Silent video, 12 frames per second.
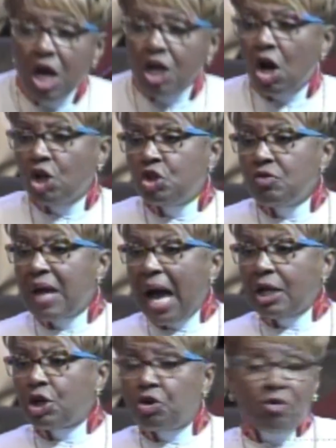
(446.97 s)
because you
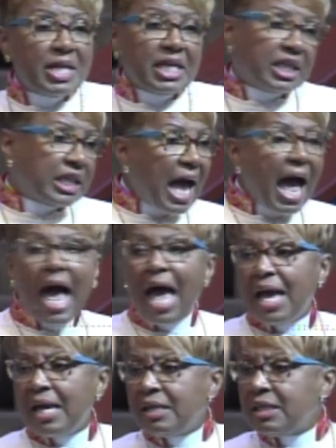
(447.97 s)
got
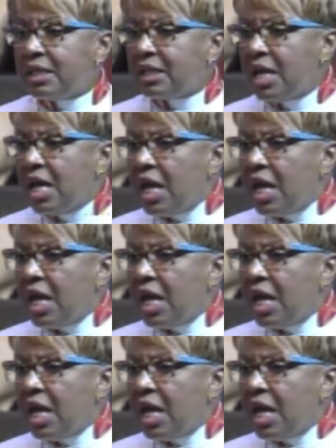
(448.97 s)
criticized